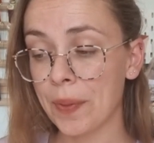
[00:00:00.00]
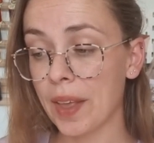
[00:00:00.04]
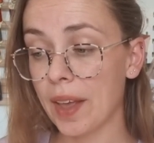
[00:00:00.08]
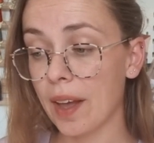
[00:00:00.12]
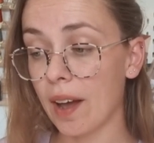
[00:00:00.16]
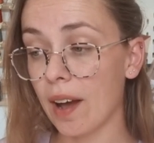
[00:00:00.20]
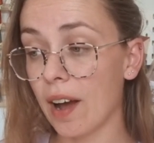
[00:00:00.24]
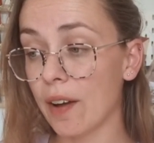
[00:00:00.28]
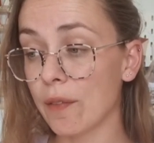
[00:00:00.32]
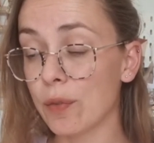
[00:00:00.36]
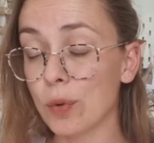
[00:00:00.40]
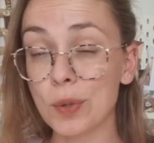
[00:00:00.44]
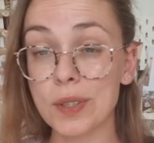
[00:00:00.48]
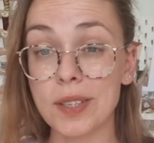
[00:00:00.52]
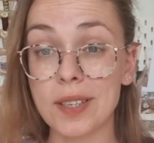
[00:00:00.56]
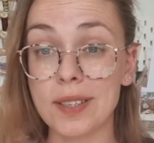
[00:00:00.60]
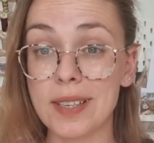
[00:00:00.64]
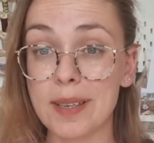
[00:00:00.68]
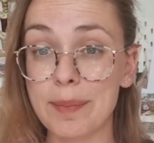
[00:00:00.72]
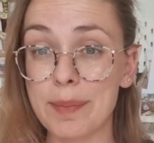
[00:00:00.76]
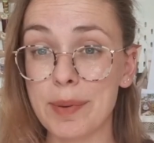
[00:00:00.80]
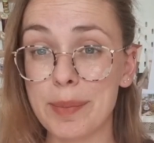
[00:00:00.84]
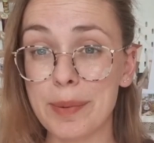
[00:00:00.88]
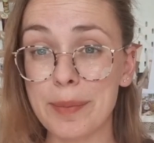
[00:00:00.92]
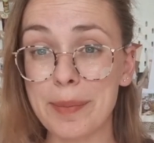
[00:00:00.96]
I've also
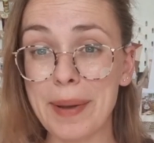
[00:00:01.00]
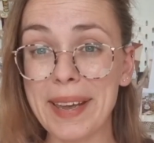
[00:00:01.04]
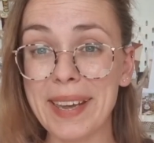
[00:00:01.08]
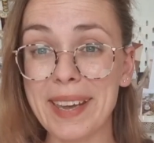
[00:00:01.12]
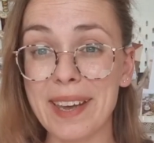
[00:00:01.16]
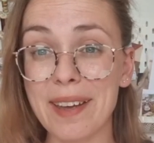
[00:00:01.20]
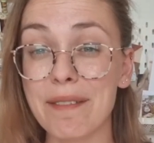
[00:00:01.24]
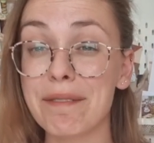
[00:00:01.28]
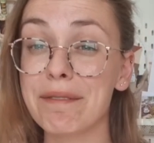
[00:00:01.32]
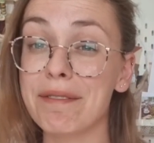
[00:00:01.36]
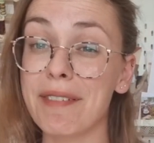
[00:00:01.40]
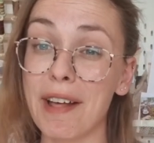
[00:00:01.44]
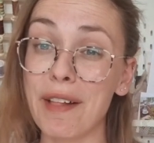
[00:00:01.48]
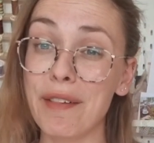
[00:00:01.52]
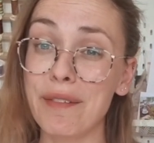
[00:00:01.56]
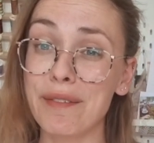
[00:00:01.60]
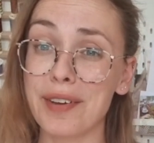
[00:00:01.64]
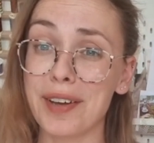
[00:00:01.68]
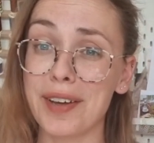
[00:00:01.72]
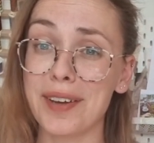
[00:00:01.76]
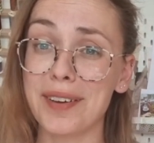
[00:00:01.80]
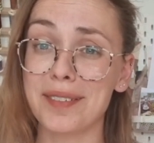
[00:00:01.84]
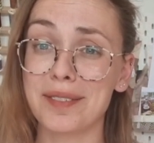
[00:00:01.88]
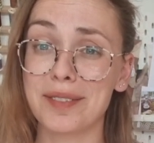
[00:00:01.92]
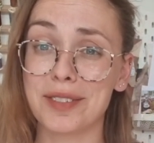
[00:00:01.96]
seen people make it in
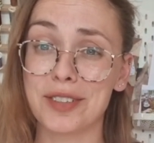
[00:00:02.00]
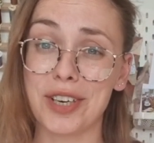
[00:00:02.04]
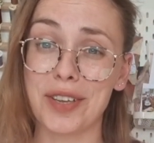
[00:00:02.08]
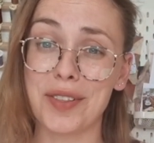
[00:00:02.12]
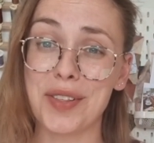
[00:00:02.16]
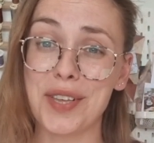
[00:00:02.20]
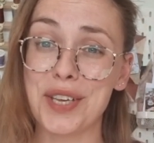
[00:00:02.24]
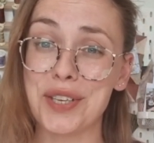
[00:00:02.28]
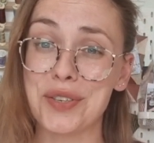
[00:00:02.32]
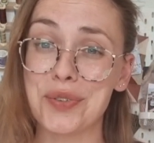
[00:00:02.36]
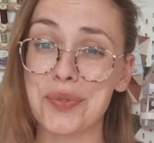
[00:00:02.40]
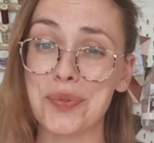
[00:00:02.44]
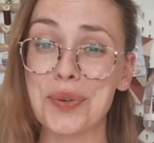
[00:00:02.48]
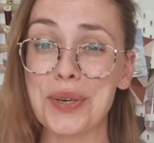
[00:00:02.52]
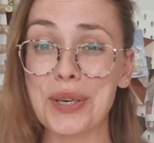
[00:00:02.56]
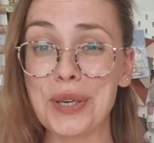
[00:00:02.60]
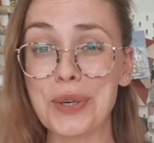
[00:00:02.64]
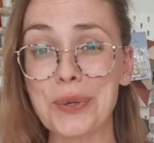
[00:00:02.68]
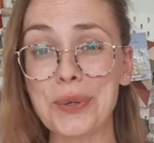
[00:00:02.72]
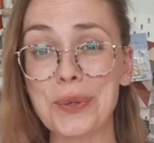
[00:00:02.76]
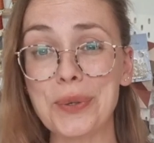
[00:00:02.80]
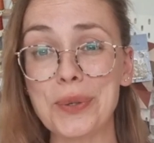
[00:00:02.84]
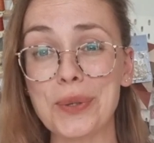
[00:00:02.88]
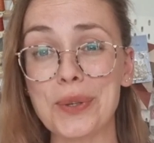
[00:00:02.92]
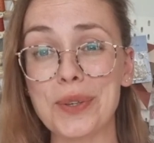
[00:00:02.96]
velvet, which I think is really
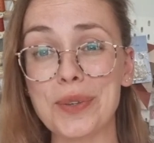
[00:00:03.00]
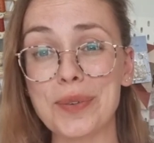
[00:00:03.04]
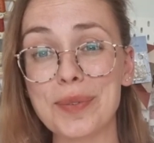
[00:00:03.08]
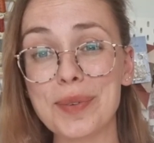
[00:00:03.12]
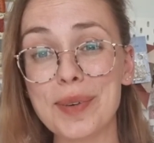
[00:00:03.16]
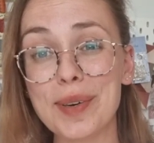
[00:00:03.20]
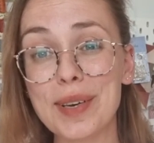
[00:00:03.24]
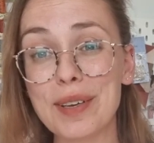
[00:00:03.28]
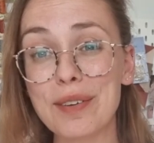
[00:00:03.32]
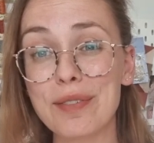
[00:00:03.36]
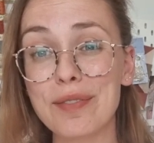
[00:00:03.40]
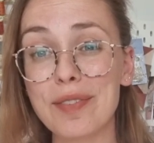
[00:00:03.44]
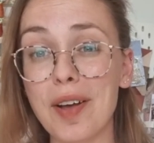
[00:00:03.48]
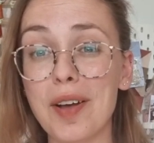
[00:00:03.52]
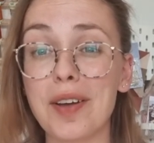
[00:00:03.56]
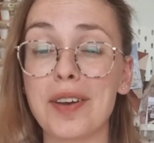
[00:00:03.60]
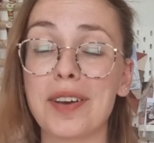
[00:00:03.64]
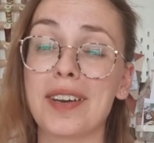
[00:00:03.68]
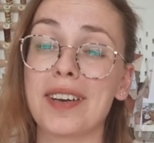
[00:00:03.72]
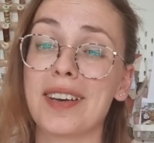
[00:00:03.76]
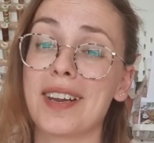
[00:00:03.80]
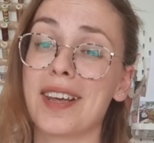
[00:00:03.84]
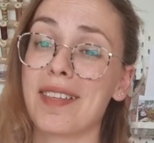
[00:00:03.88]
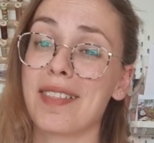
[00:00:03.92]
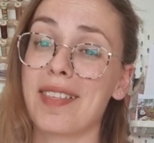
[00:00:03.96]
cool and really fun.
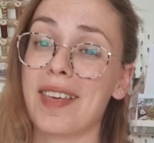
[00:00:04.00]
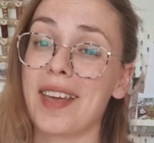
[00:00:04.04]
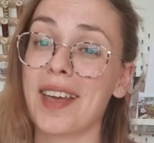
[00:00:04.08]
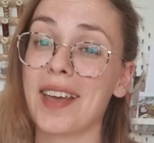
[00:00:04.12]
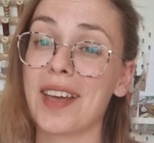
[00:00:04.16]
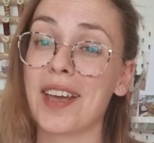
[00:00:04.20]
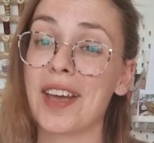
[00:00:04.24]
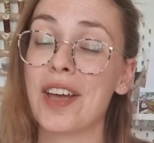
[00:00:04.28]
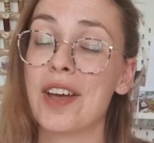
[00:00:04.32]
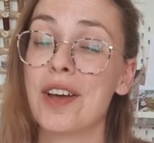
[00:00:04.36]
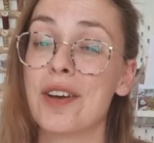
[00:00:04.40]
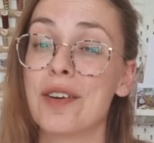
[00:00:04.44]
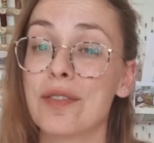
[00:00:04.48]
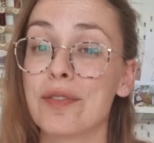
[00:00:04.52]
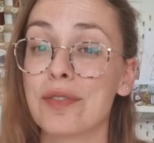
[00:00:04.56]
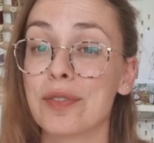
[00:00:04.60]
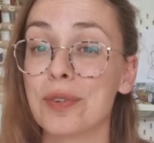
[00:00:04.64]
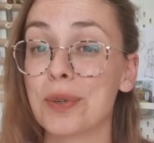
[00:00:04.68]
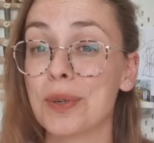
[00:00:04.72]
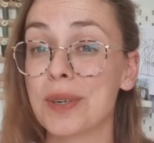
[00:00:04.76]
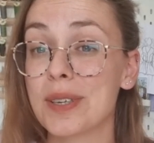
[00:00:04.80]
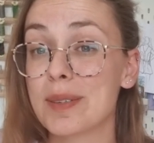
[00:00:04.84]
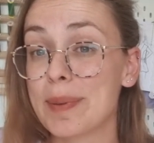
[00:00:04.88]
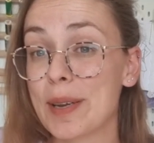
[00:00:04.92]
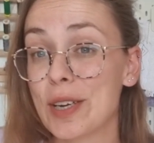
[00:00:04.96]
And I think
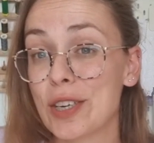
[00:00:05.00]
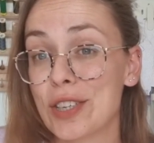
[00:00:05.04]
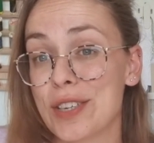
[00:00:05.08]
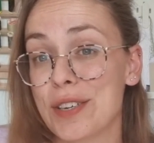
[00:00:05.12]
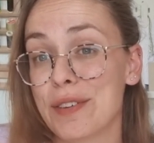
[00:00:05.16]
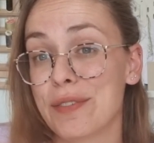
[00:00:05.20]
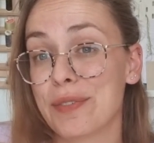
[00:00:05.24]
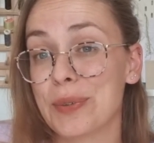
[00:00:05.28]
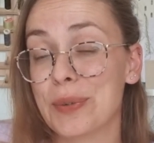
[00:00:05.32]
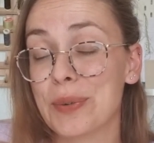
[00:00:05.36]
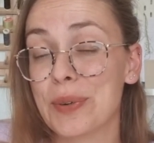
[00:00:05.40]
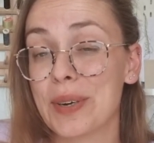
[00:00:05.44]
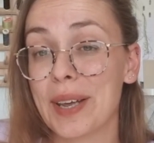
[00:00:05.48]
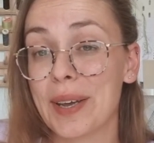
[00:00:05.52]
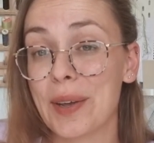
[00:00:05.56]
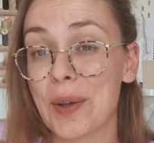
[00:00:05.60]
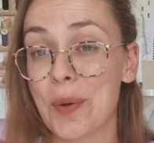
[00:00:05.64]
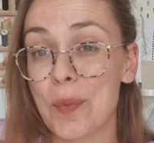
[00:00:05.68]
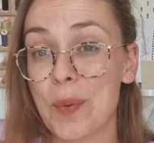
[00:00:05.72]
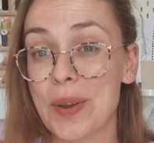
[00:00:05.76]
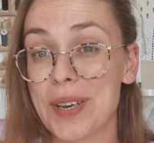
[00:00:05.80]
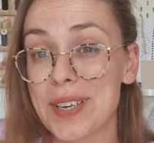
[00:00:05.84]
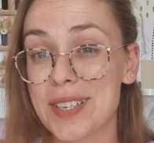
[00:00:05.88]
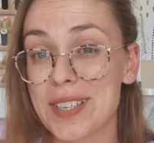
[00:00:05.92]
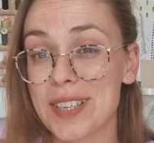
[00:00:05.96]
especially for like a
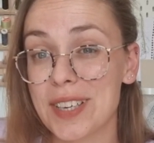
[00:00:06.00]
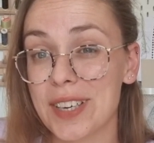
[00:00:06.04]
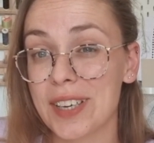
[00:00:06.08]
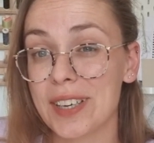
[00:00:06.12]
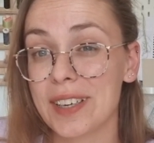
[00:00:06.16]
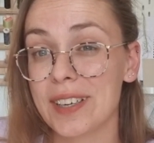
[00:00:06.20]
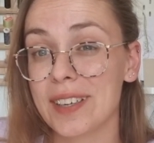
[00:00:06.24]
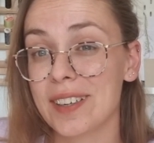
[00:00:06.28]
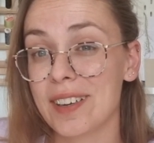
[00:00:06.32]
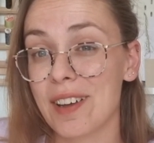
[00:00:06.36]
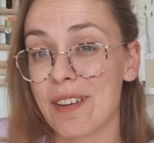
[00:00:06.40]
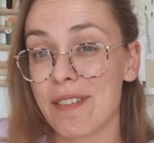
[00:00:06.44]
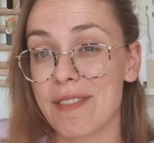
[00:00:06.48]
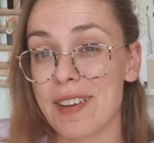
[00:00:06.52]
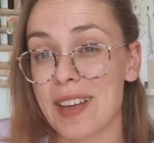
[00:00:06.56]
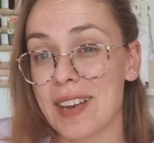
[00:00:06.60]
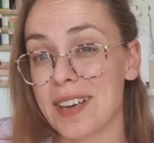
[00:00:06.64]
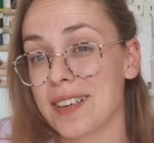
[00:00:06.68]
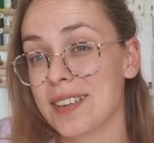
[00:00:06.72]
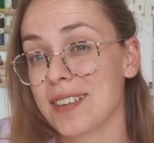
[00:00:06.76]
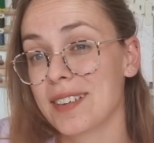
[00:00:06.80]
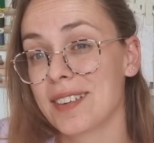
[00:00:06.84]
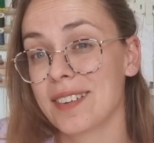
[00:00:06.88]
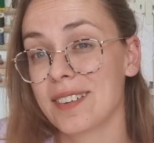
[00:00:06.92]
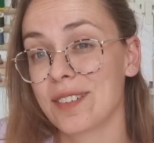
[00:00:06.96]
winter
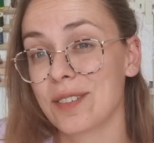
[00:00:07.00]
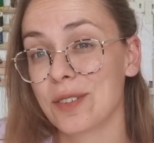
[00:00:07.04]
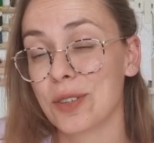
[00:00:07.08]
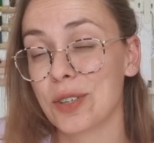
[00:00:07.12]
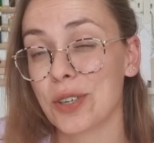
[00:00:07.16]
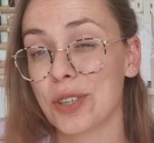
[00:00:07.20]
event or